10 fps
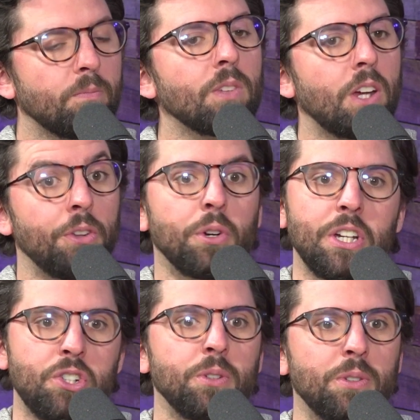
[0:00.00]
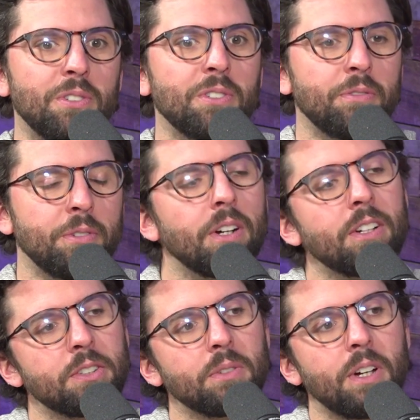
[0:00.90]
other issues for
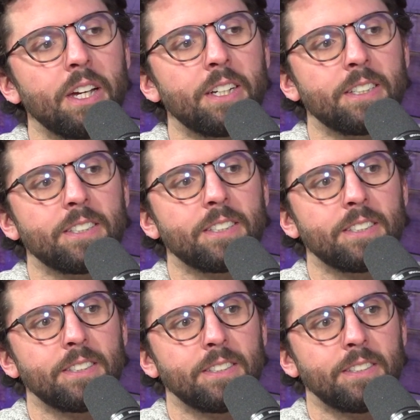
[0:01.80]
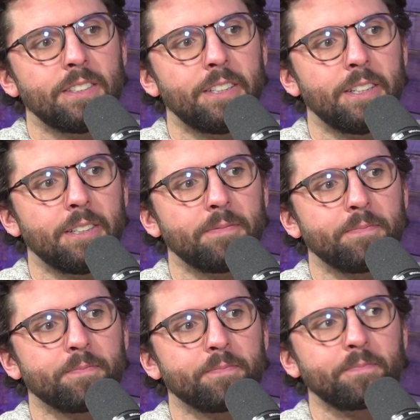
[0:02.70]
us, right? Yeah.
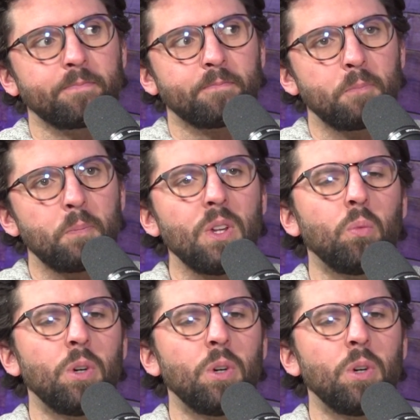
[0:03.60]
What's